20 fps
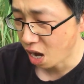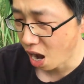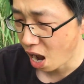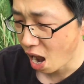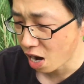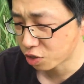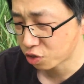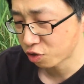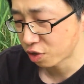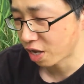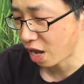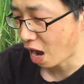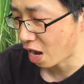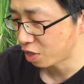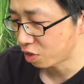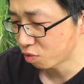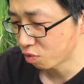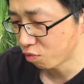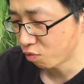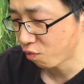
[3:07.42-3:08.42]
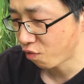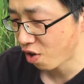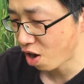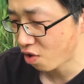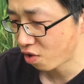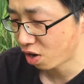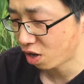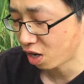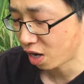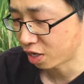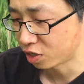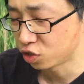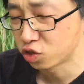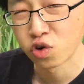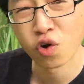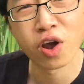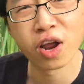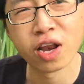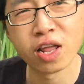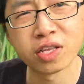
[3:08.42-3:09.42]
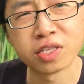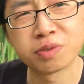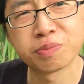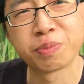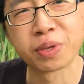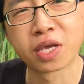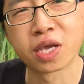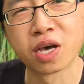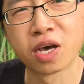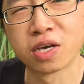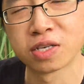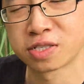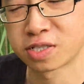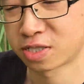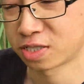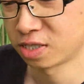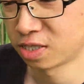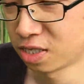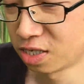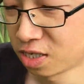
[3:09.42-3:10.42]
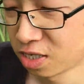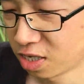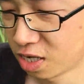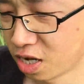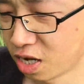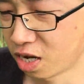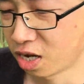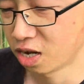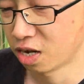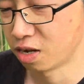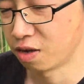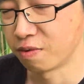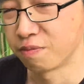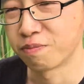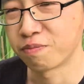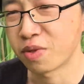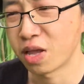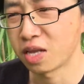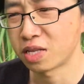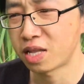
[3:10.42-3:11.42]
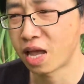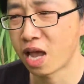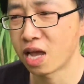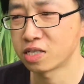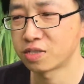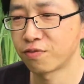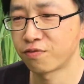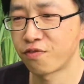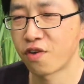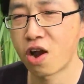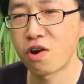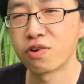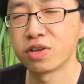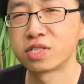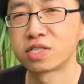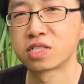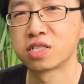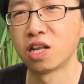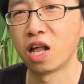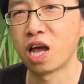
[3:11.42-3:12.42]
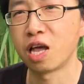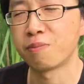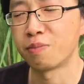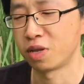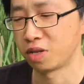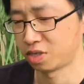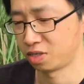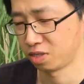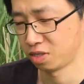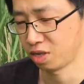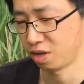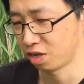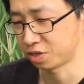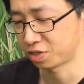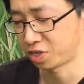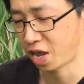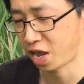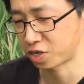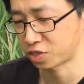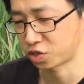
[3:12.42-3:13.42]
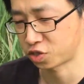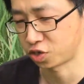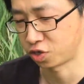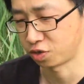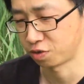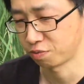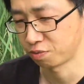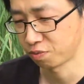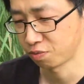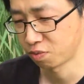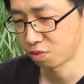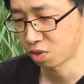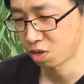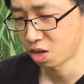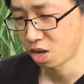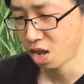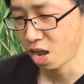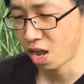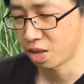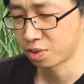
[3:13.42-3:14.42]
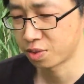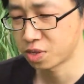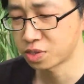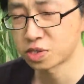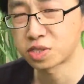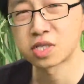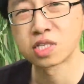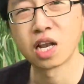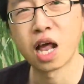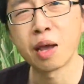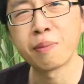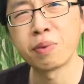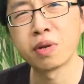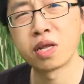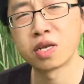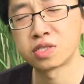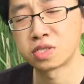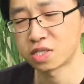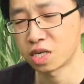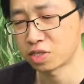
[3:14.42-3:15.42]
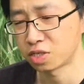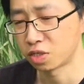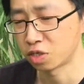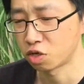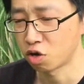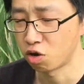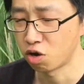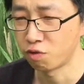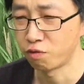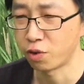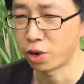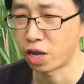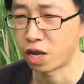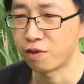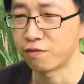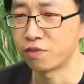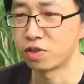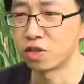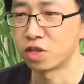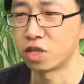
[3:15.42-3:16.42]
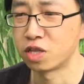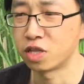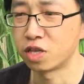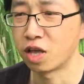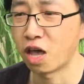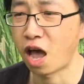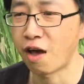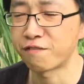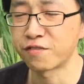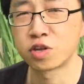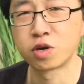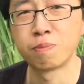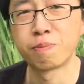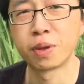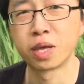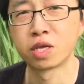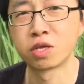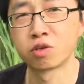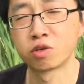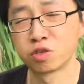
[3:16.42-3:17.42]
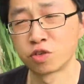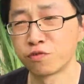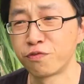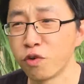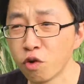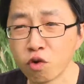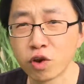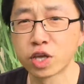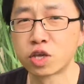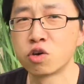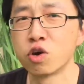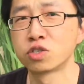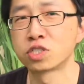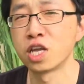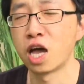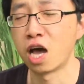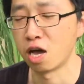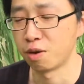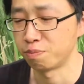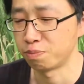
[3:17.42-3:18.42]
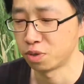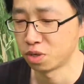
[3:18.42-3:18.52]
actually I don't very enjoy it because it has a very slimy texture, and this sliminess doesn't go away even after being fully cooked up.